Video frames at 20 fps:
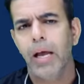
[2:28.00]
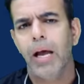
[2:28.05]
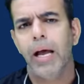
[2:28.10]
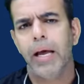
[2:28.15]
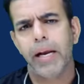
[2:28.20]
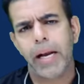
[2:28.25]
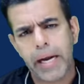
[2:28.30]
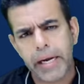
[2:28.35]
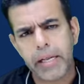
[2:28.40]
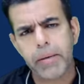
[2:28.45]

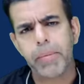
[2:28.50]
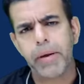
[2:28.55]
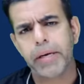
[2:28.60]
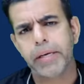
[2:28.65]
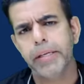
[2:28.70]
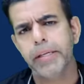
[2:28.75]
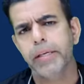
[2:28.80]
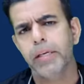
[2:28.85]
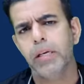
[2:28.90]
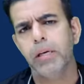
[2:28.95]
an
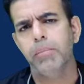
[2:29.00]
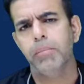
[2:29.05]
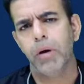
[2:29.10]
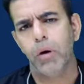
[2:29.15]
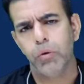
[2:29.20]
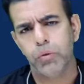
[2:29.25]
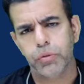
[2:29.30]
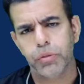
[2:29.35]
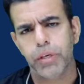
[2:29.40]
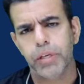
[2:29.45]
antibacterial
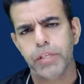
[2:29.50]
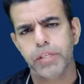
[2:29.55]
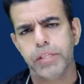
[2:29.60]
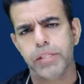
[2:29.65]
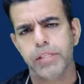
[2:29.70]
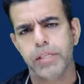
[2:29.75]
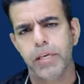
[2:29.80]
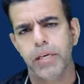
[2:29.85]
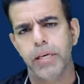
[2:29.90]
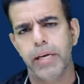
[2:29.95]
mouth
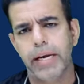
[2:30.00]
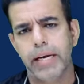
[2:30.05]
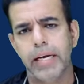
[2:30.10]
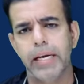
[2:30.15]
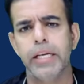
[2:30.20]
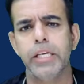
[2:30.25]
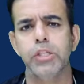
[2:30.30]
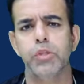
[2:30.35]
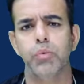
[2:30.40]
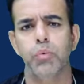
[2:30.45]
rinse at
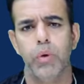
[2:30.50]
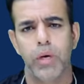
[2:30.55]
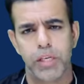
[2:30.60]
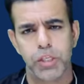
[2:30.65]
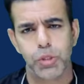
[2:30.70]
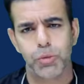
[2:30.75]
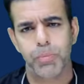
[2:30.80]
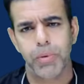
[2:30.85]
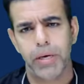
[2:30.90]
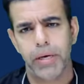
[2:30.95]
least
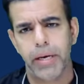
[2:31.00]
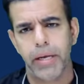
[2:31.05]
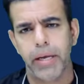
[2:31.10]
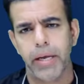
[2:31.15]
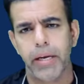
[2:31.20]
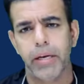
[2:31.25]
once per day,